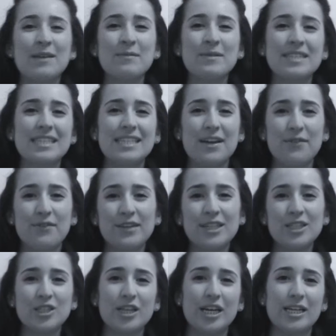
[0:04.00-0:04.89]
My name is
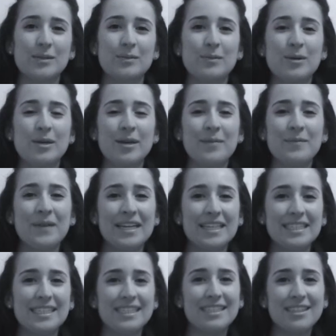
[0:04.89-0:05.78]
Stephanie Jasbon. I'm
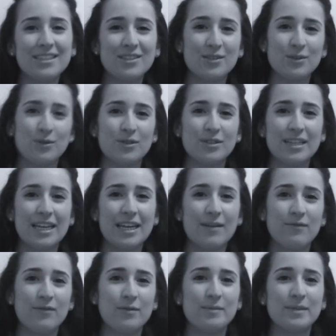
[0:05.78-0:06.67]
19 years old and
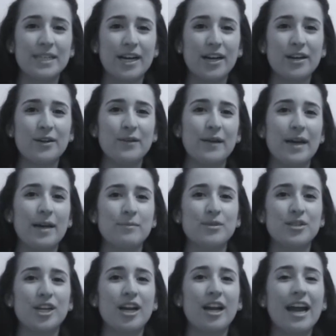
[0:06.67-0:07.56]
I'm from Derry, New
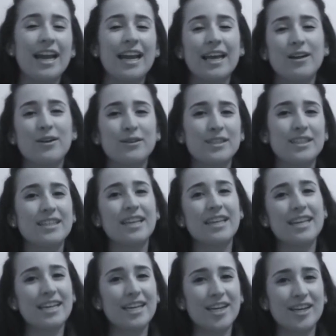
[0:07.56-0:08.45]
Hampshire, and I go to
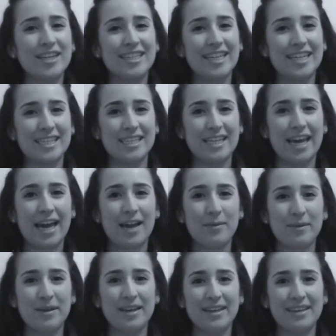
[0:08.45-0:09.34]
Londonderry Dance
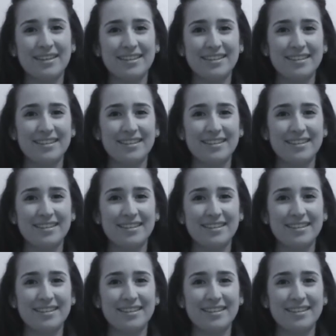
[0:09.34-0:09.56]
Academy.